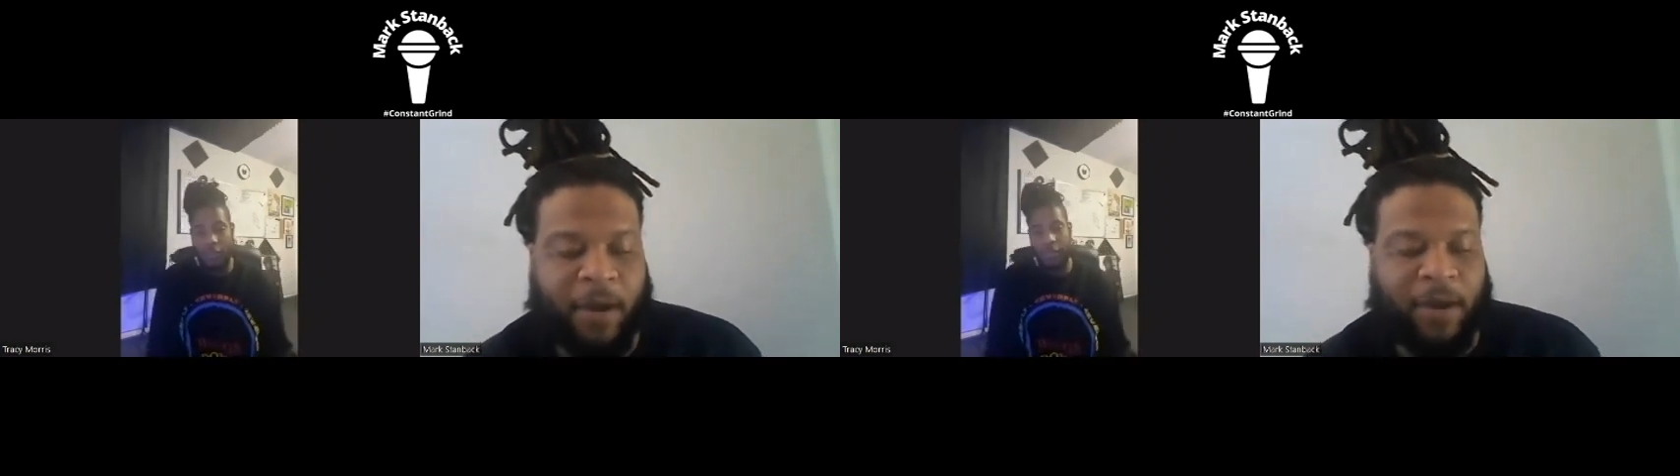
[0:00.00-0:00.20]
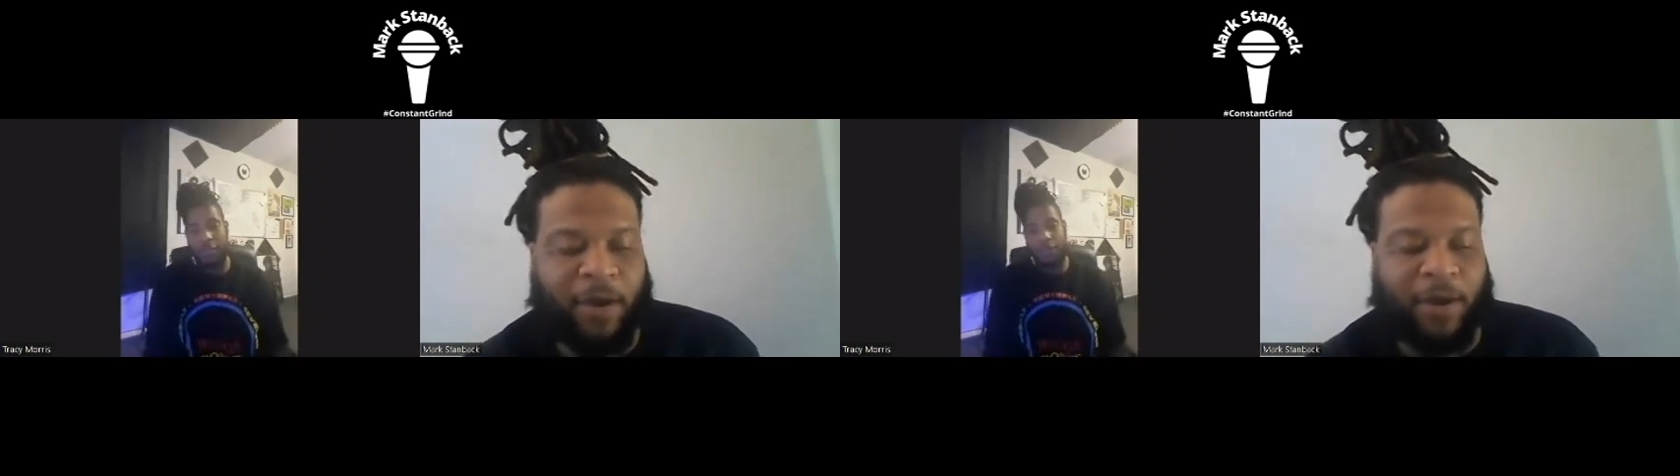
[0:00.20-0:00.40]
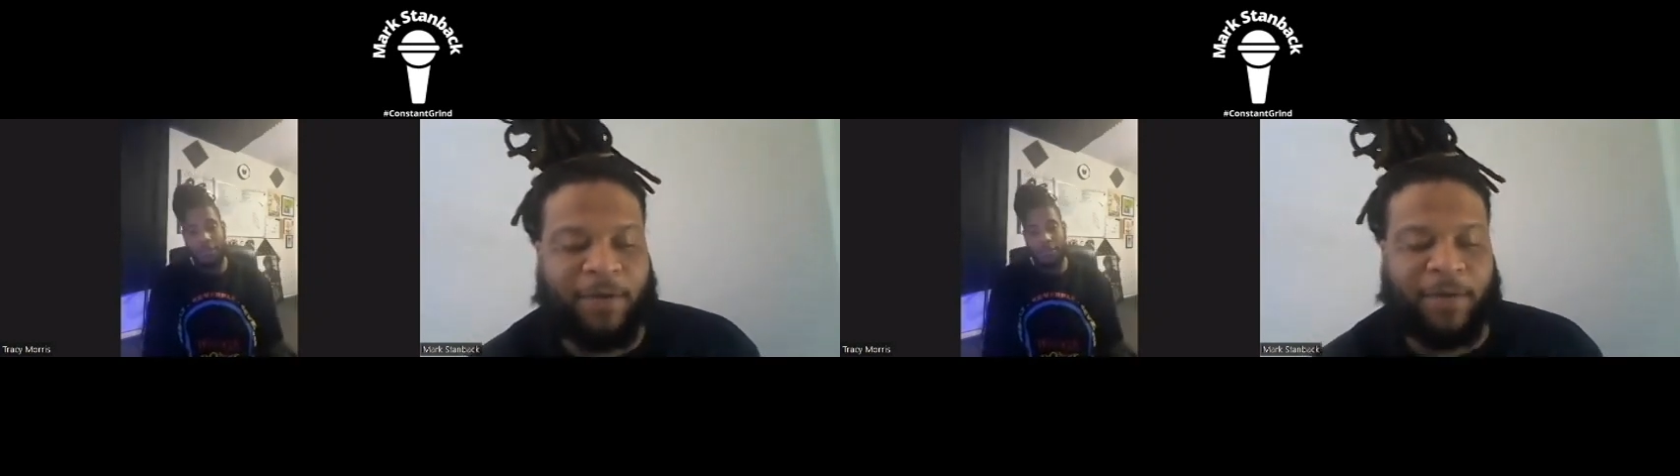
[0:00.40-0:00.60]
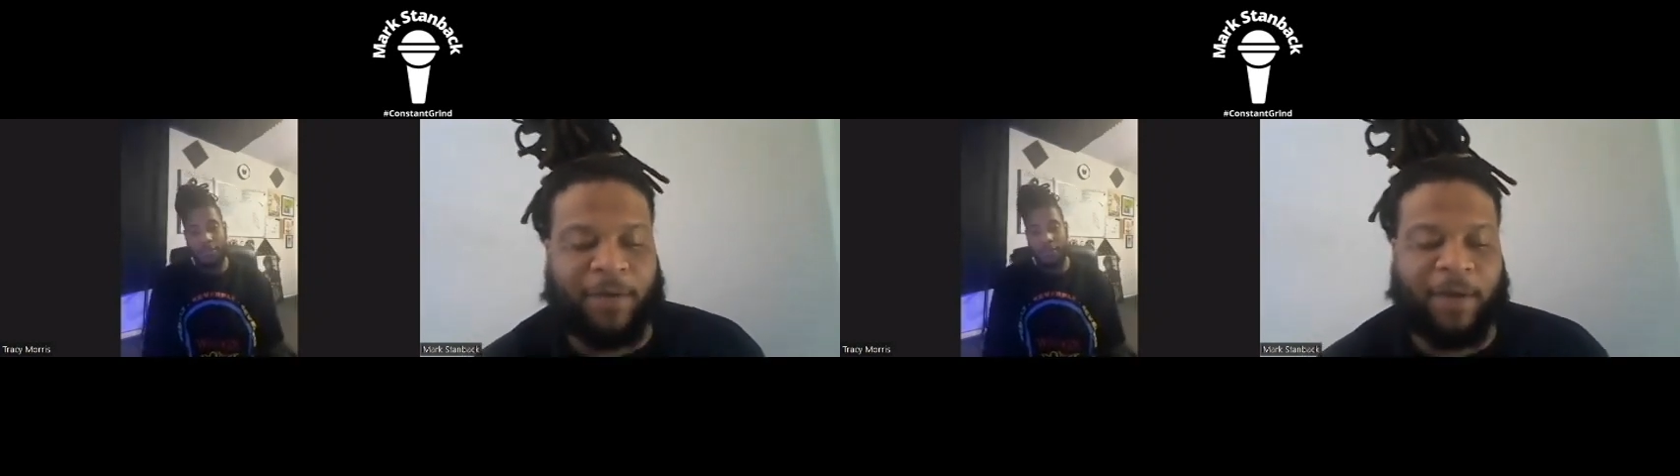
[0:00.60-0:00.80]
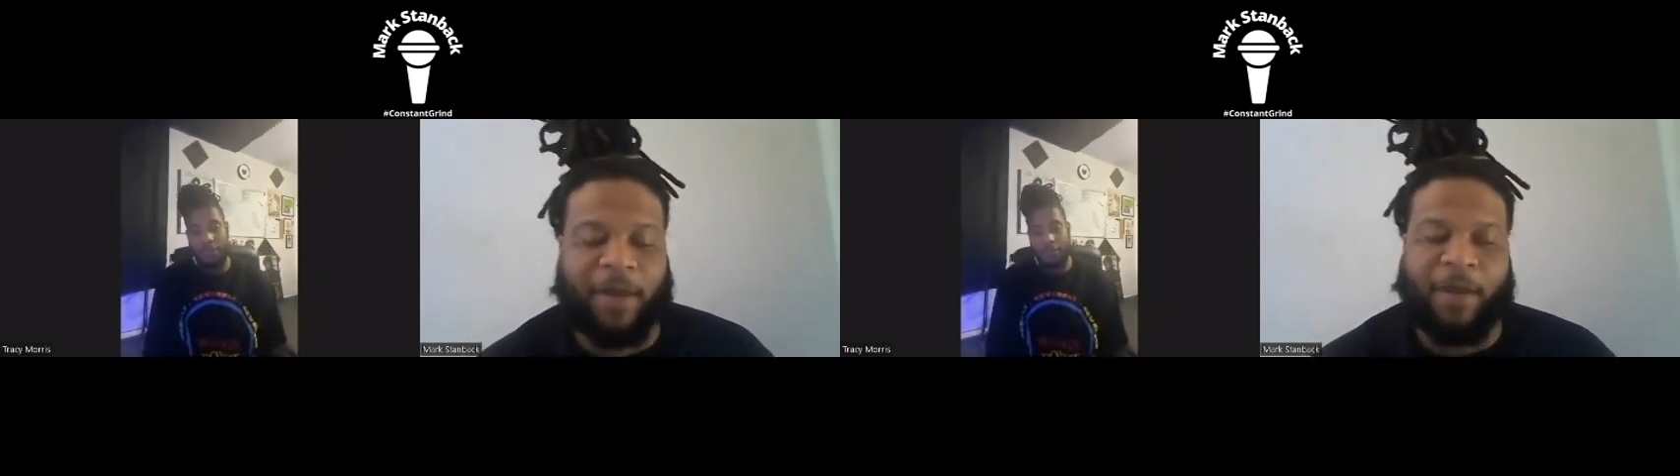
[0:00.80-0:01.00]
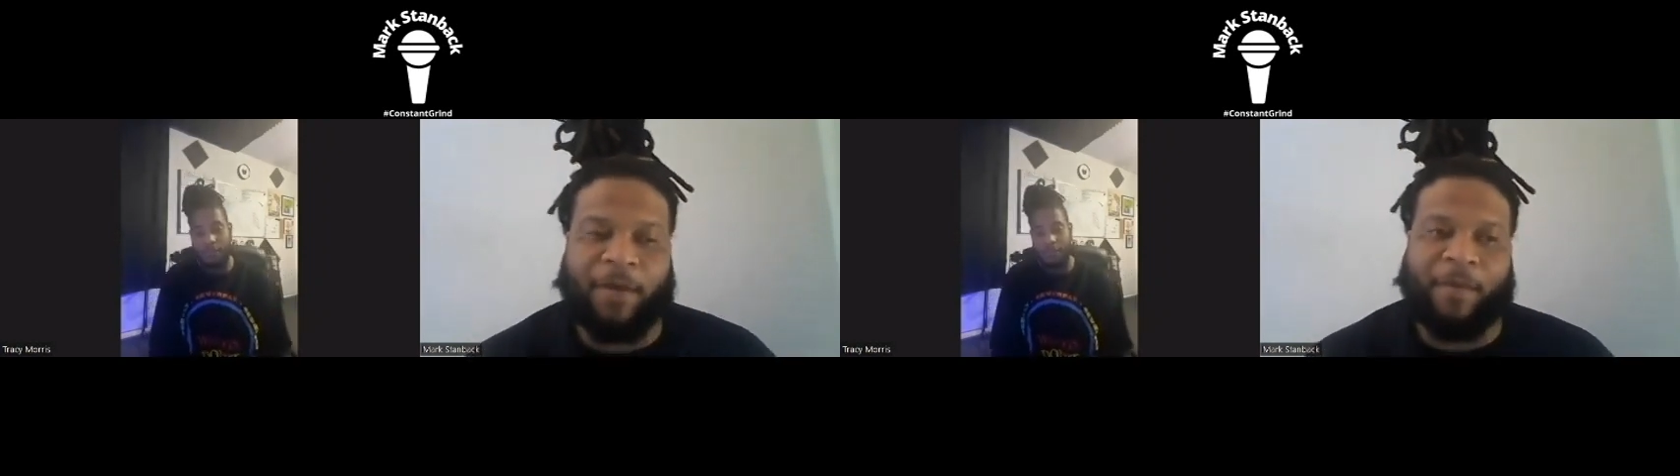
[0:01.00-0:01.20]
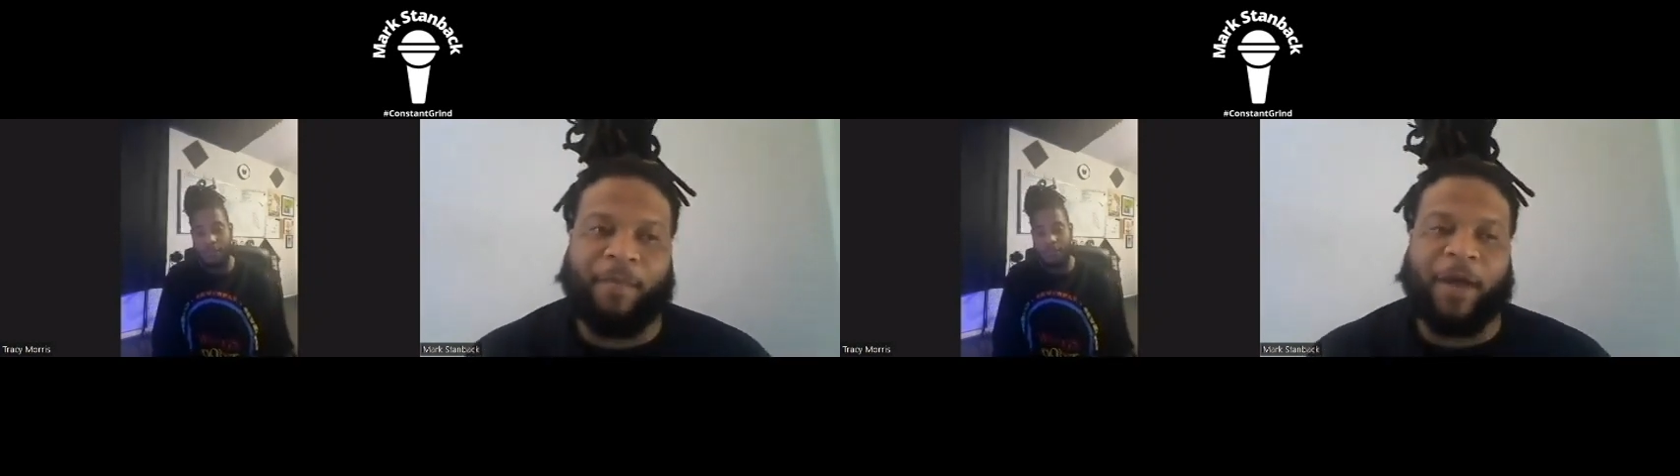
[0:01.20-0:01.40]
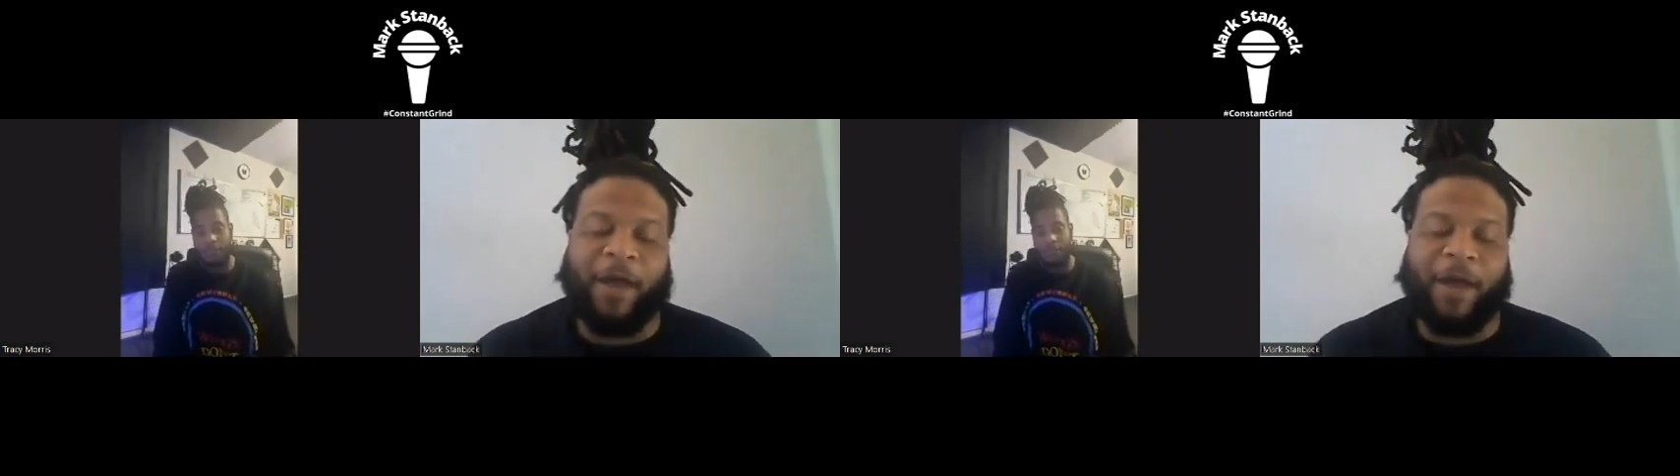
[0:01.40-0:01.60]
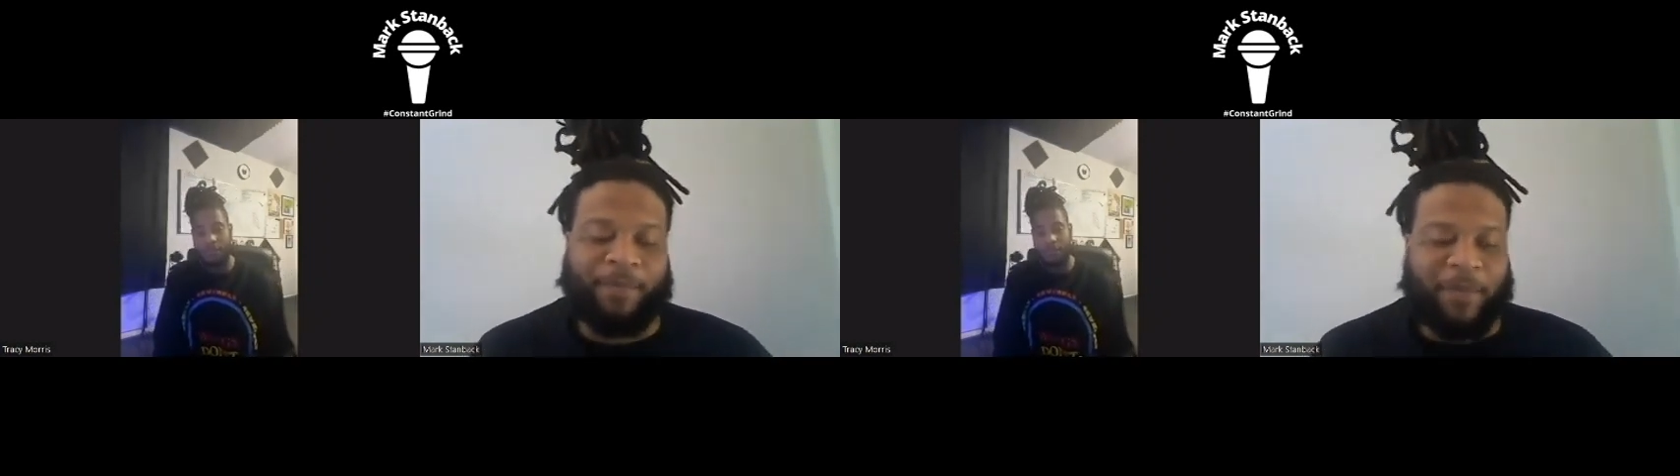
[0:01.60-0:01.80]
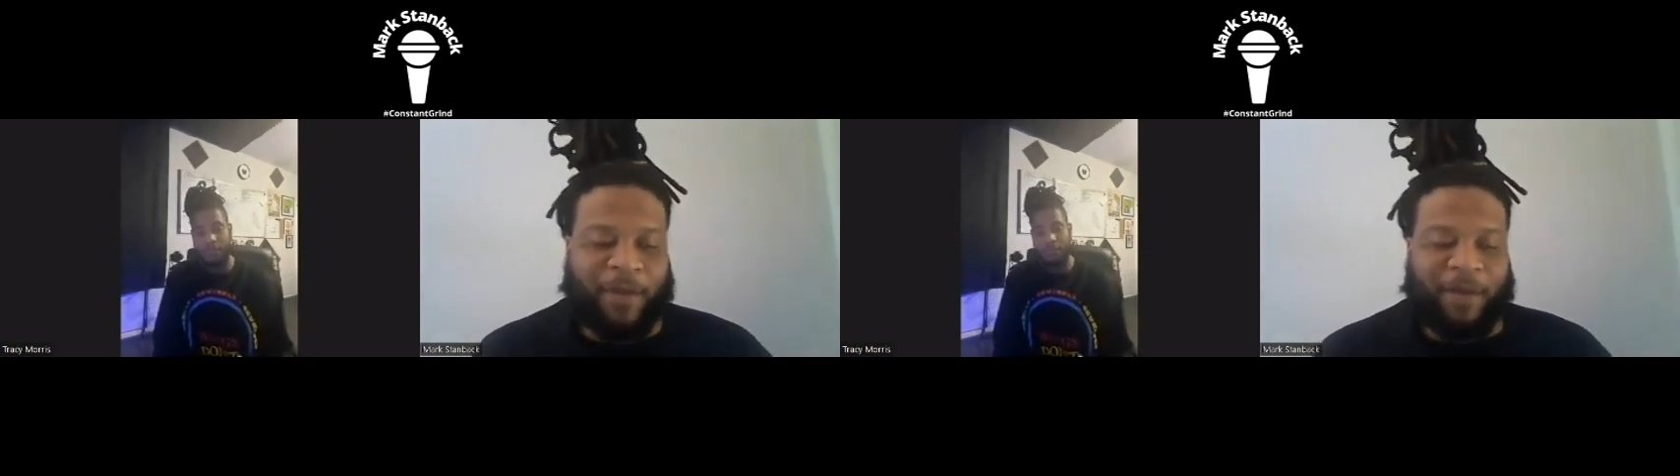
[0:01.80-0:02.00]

It does. Man,